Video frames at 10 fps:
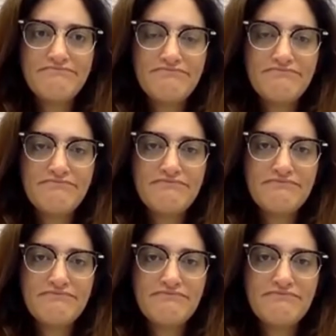
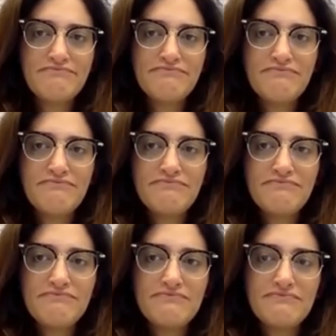
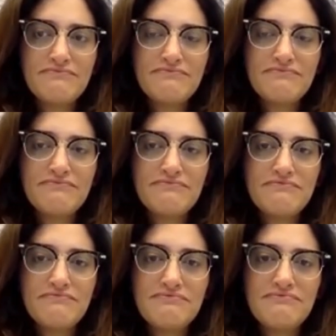
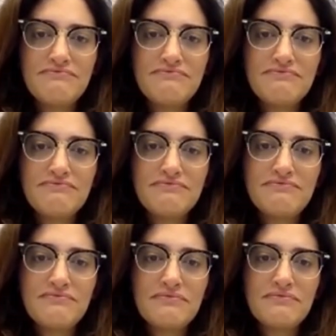
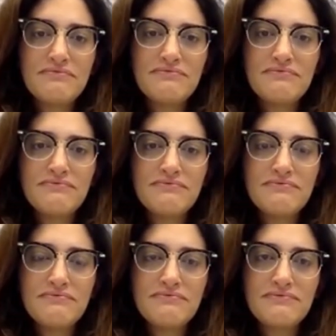
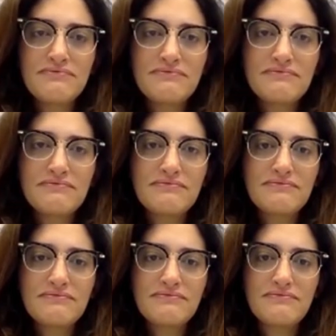
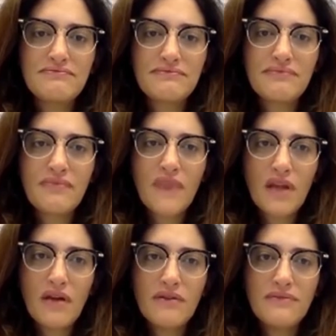
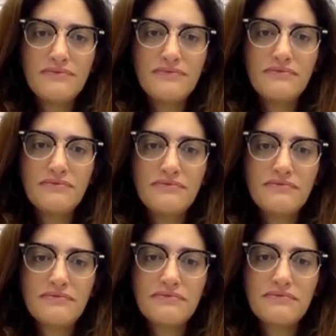
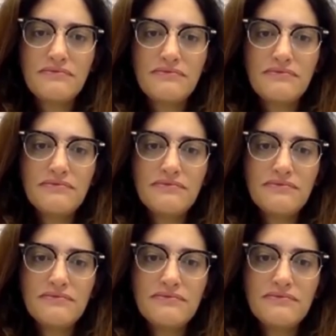(silent)